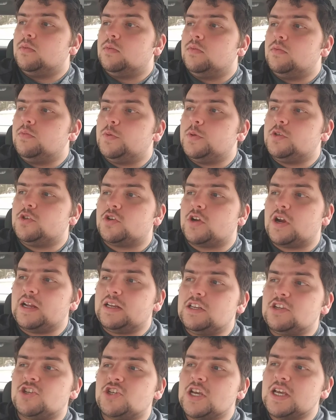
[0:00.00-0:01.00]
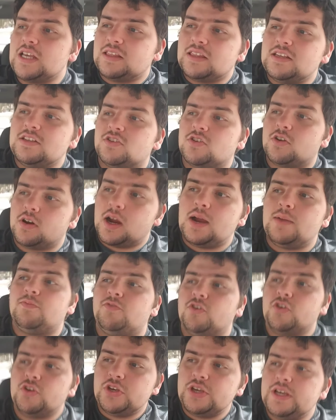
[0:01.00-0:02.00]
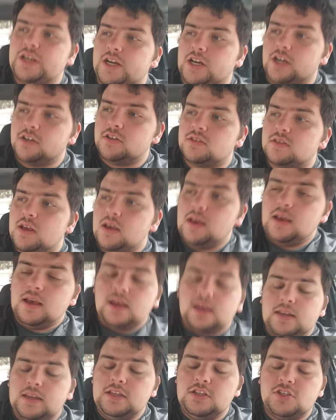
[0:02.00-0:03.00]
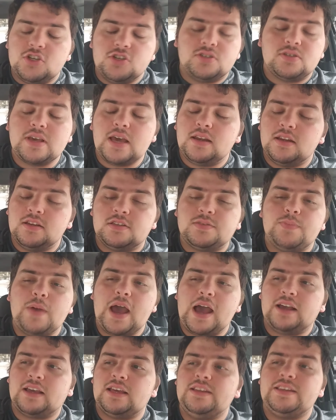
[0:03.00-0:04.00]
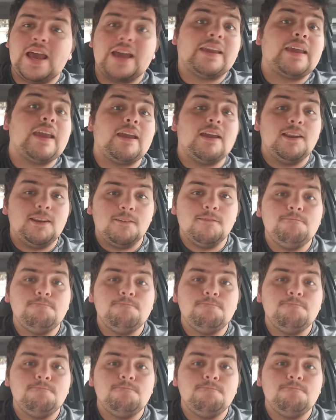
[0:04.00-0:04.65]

We've been trying to shake this crap for years, and he just set us back a decade.